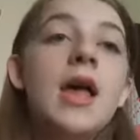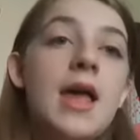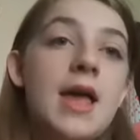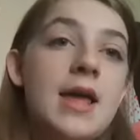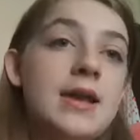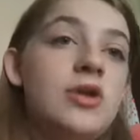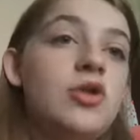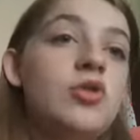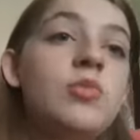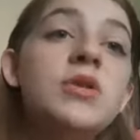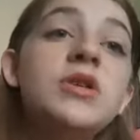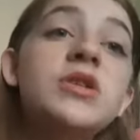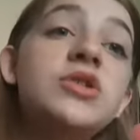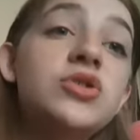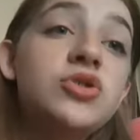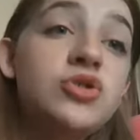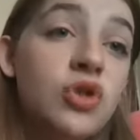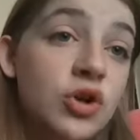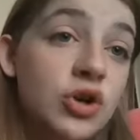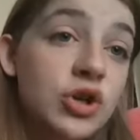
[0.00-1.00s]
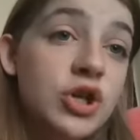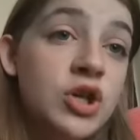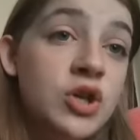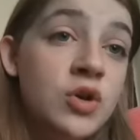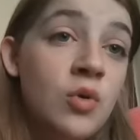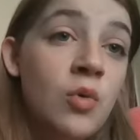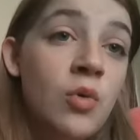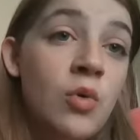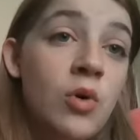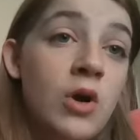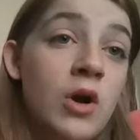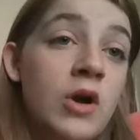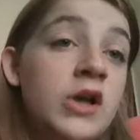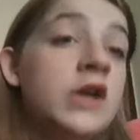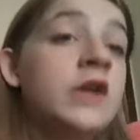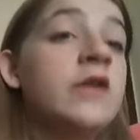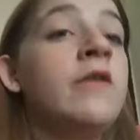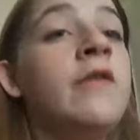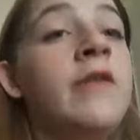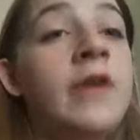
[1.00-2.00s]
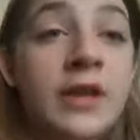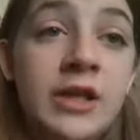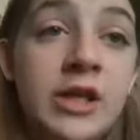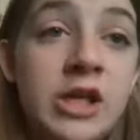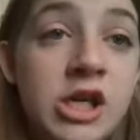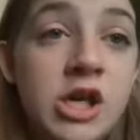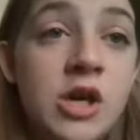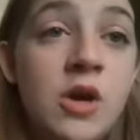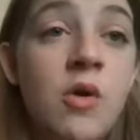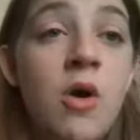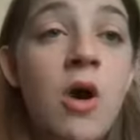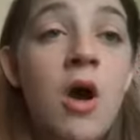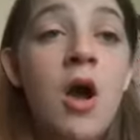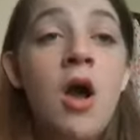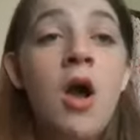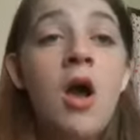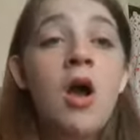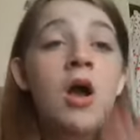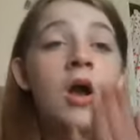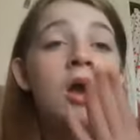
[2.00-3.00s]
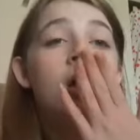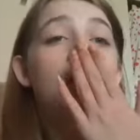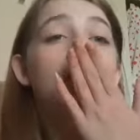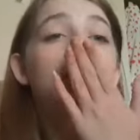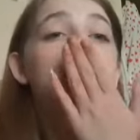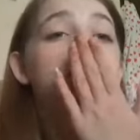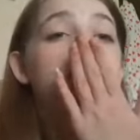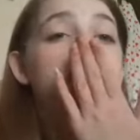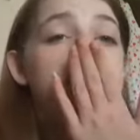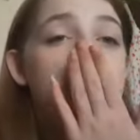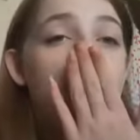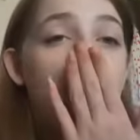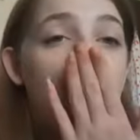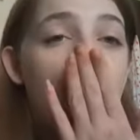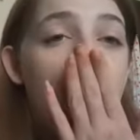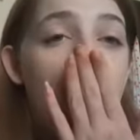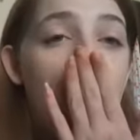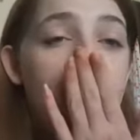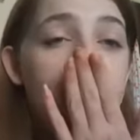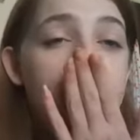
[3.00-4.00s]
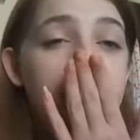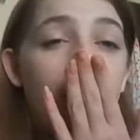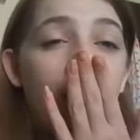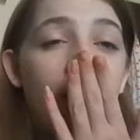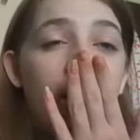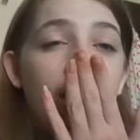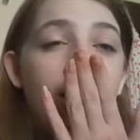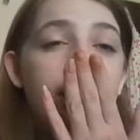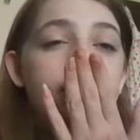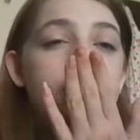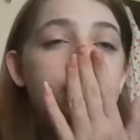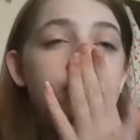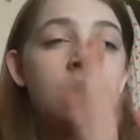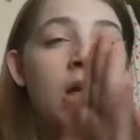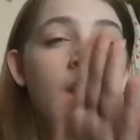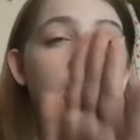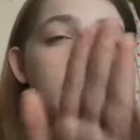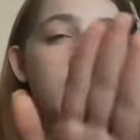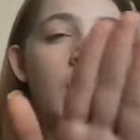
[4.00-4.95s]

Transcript: and it'll be so cute, really cute. So I'm sorry, I'm so